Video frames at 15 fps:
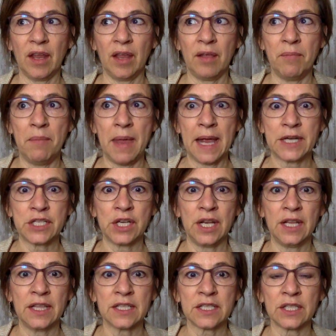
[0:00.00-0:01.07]

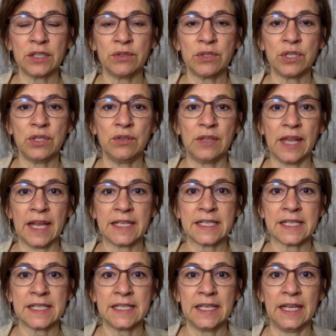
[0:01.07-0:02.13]
imagining the solution you'd like to
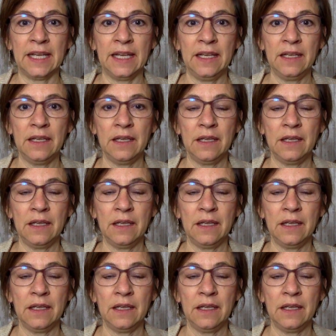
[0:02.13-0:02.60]
see,